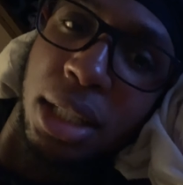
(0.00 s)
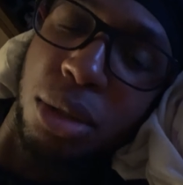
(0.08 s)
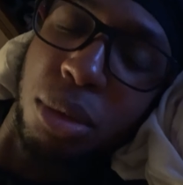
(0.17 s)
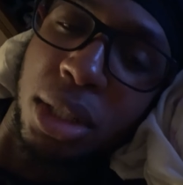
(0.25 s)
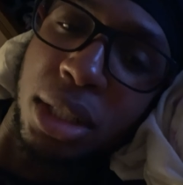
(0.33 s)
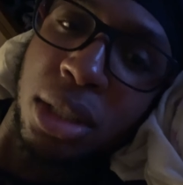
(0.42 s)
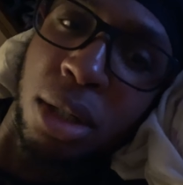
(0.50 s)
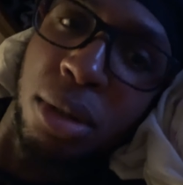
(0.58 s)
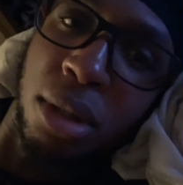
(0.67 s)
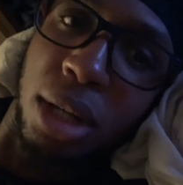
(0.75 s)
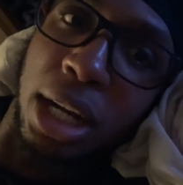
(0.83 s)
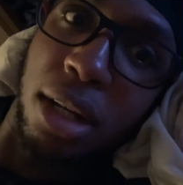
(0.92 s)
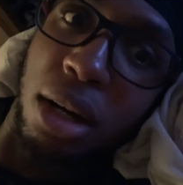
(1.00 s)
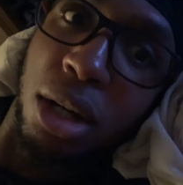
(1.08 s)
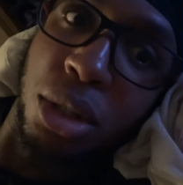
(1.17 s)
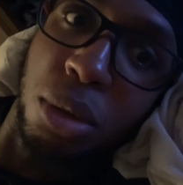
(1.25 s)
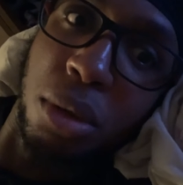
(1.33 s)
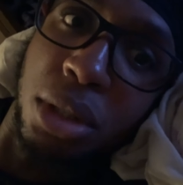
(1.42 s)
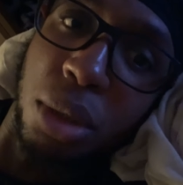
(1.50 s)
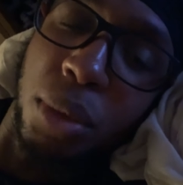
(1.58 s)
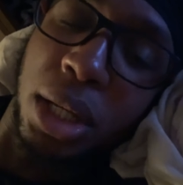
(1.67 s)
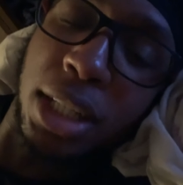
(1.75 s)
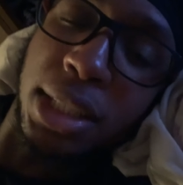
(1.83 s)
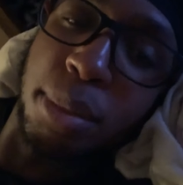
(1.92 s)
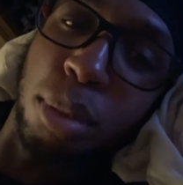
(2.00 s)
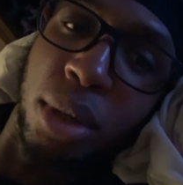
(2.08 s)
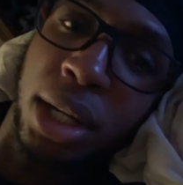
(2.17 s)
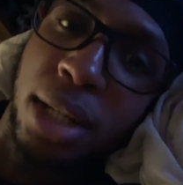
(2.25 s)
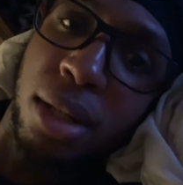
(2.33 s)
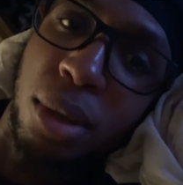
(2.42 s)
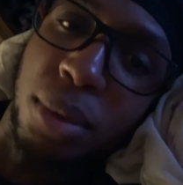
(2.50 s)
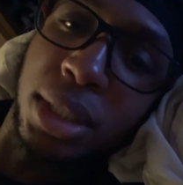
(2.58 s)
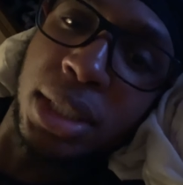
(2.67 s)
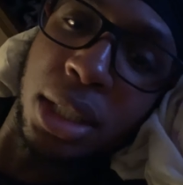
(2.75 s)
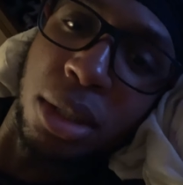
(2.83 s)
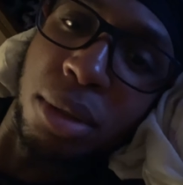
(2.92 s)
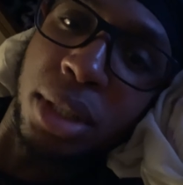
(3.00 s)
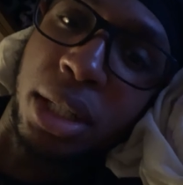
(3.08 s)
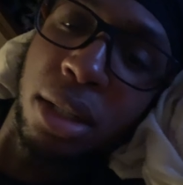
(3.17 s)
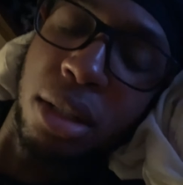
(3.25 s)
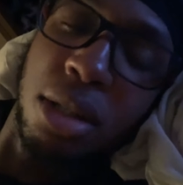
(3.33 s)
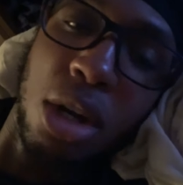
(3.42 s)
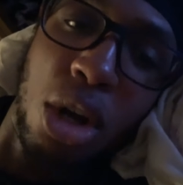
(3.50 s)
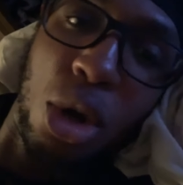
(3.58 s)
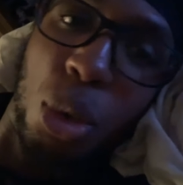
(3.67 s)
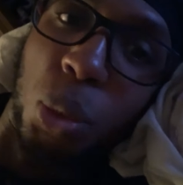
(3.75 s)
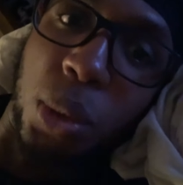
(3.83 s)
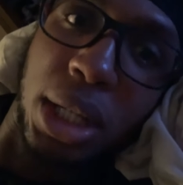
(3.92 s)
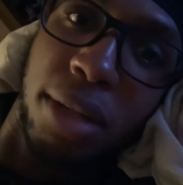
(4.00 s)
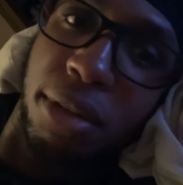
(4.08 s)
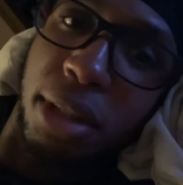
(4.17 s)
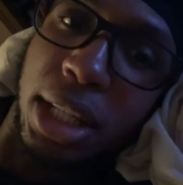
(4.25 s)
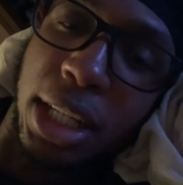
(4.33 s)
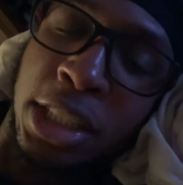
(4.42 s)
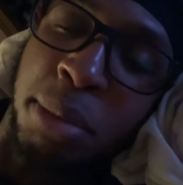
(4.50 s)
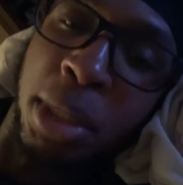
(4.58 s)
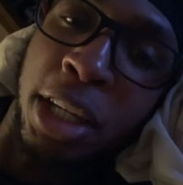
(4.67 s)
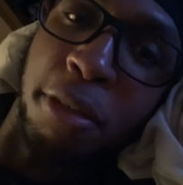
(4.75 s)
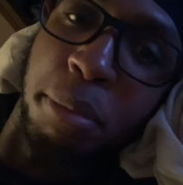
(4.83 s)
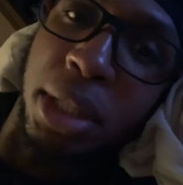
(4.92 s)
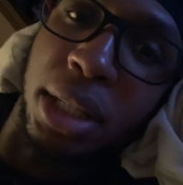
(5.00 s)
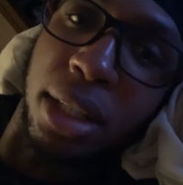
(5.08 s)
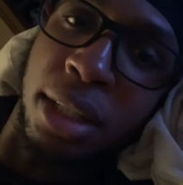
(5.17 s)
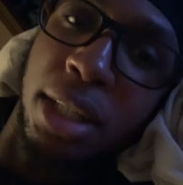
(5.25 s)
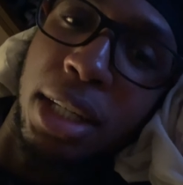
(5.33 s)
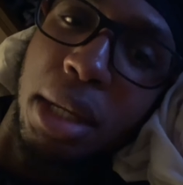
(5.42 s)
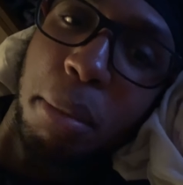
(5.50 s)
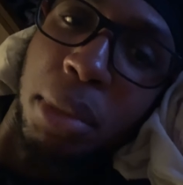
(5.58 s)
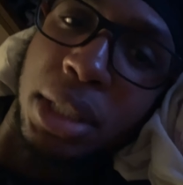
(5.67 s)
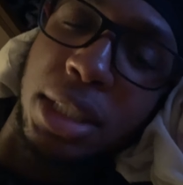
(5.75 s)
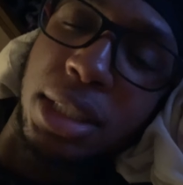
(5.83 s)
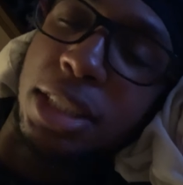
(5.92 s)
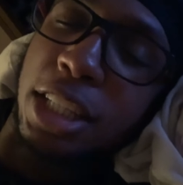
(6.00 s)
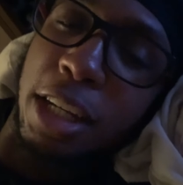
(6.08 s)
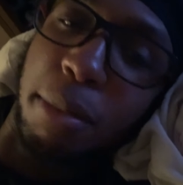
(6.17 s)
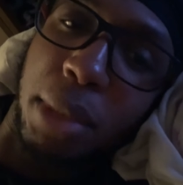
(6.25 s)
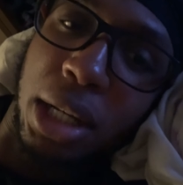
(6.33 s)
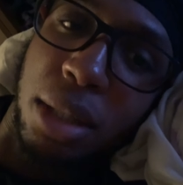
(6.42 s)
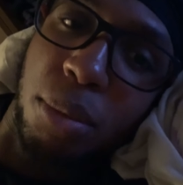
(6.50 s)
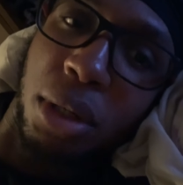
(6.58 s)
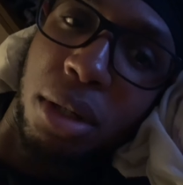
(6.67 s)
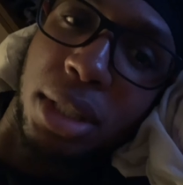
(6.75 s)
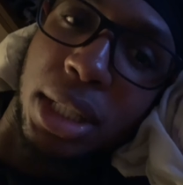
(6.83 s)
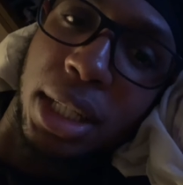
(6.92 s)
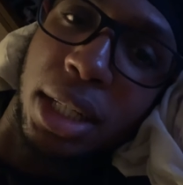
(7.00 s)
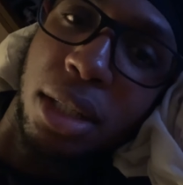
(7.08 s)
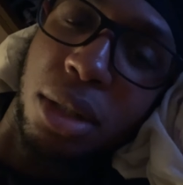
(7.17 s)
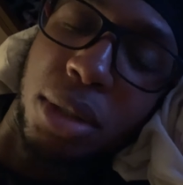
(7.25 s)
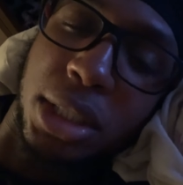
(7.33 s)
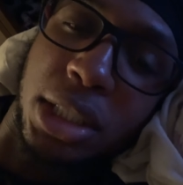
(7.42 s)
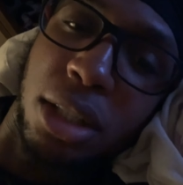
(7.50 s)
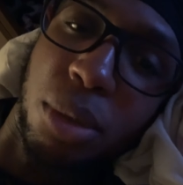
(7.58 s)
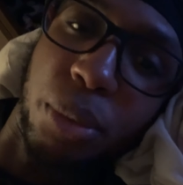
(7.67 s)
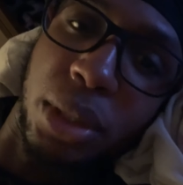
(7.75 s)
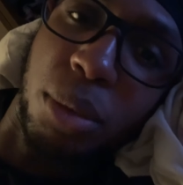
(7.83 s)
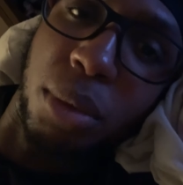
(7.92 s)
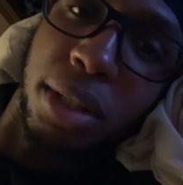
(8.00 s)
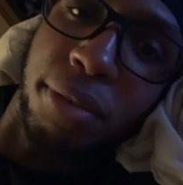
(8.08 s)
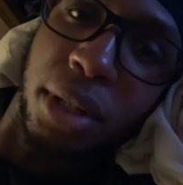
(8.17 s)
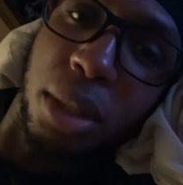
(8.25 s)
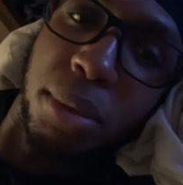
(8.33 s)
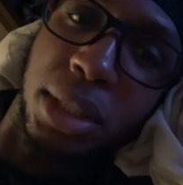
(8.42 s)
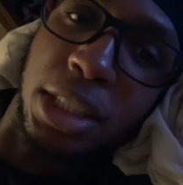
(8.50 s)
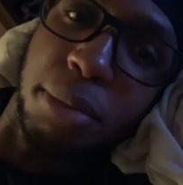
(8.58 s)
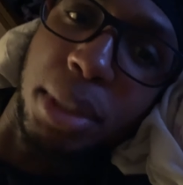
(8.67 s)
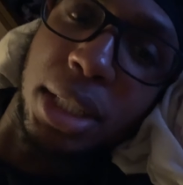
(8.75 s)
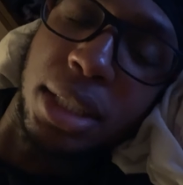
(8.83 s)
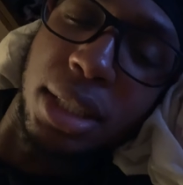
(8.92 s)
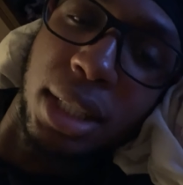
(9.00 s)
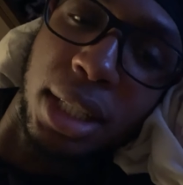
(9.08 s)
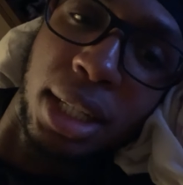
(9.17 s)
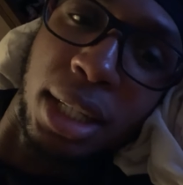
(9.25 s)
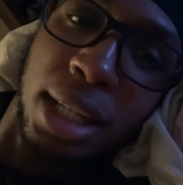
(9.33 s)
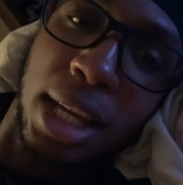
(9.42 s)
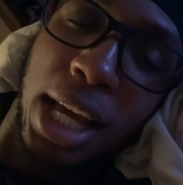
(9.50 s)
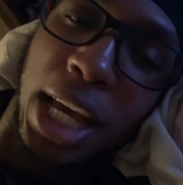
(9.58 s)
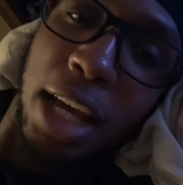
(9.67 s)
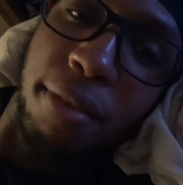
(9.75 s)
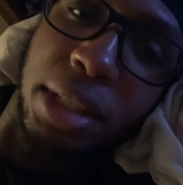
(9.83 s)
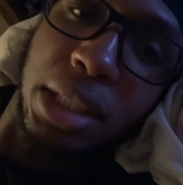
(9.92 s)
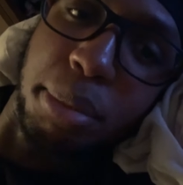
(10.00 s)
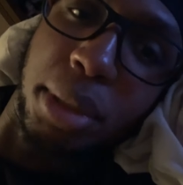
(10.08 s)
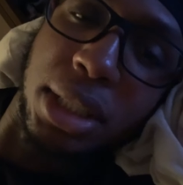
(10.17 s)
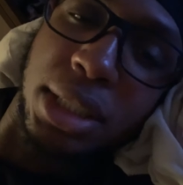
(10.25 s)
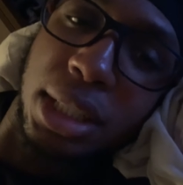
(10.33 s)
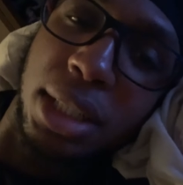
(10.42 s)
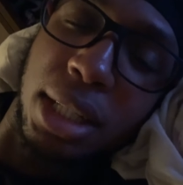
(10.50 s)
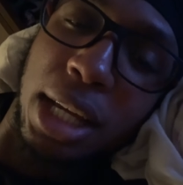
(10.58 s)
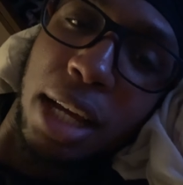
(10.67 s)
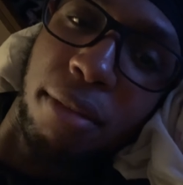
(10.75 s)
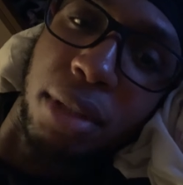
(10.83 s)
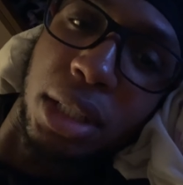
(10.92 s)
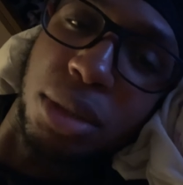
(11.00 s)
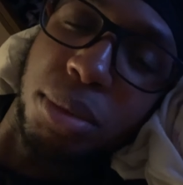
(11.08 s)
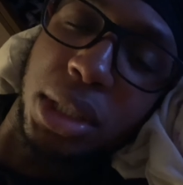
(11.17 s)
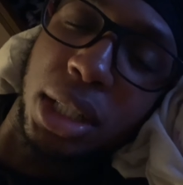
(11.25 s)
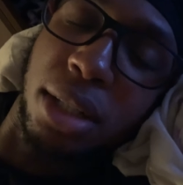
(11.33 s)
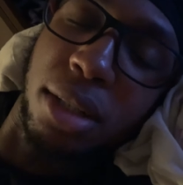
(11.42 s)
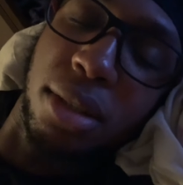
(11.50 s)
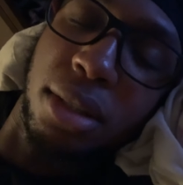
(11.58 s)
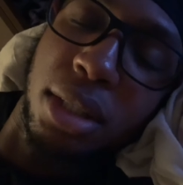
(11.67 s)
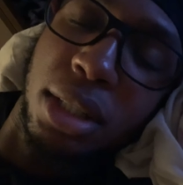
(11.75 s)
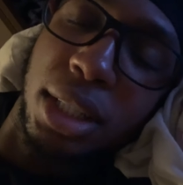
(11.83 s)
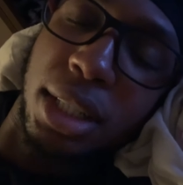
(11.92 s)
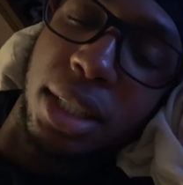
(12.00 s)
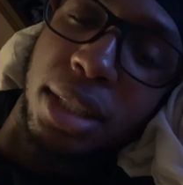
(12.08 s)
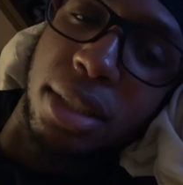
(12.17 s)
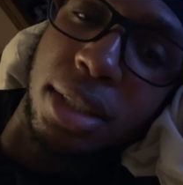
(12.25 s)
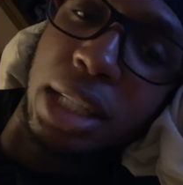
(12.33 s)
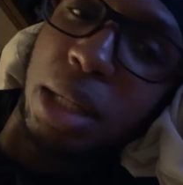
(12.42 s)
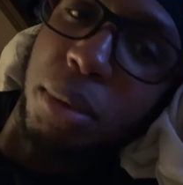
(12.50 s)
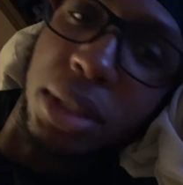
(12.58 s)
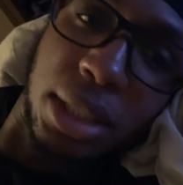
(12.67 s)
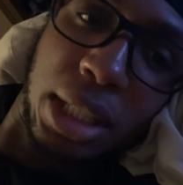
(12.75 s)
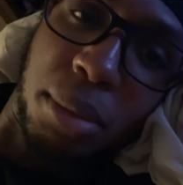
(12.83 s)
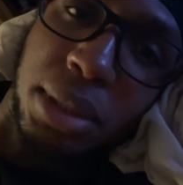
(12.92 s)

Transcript: You could have told her, "Are you on your way?" Because Braid Hoe is still here, whatever the case may have been. But to just have Molly walk in, knowing she don't really want to fuck with this bitch, and then have this bitch sit and have lunch with y'all, that was